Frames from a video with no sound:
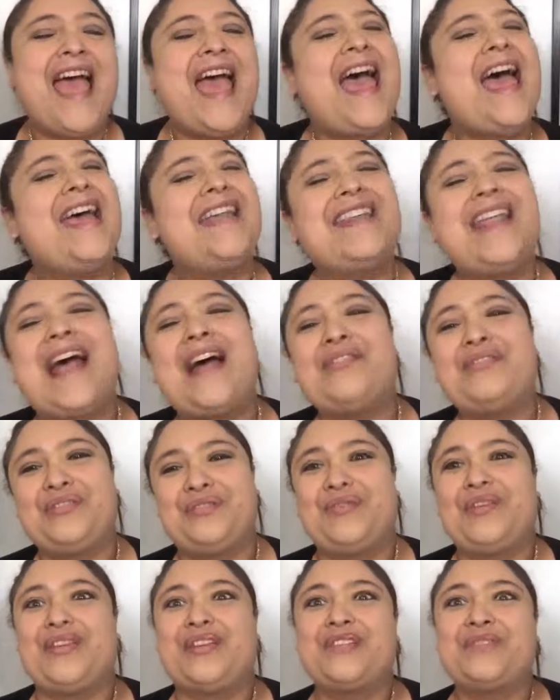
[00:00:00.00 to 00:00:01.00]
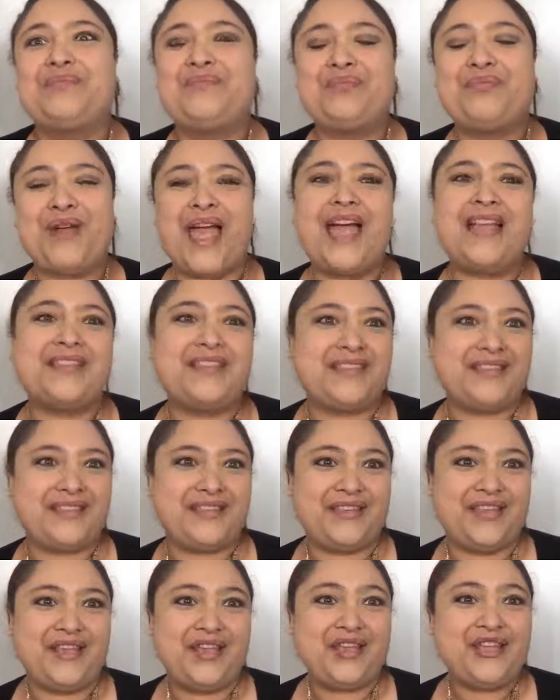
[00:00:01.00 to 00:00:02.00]
and how to
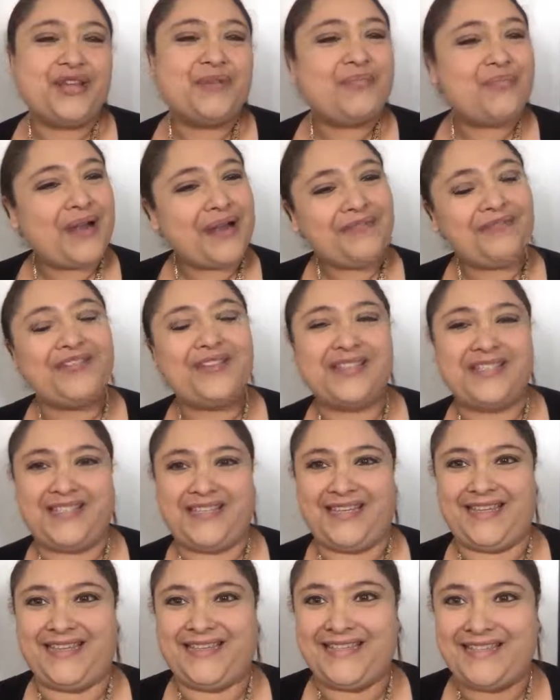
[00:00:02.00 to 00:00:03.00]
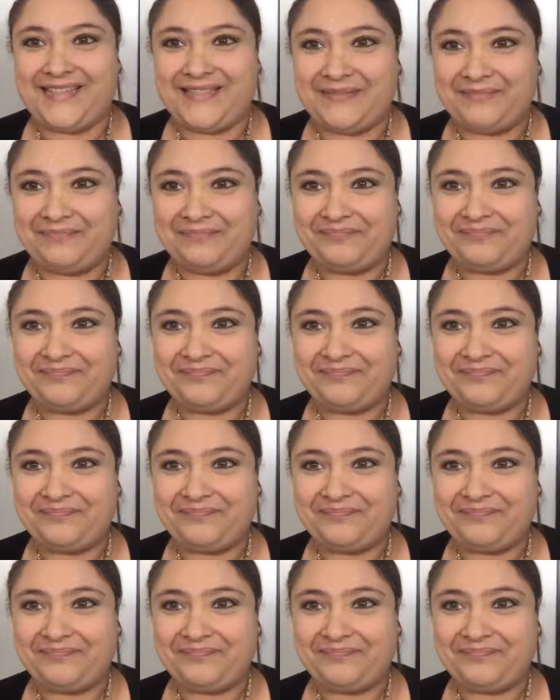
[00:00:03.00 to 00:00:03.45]
express your preferences.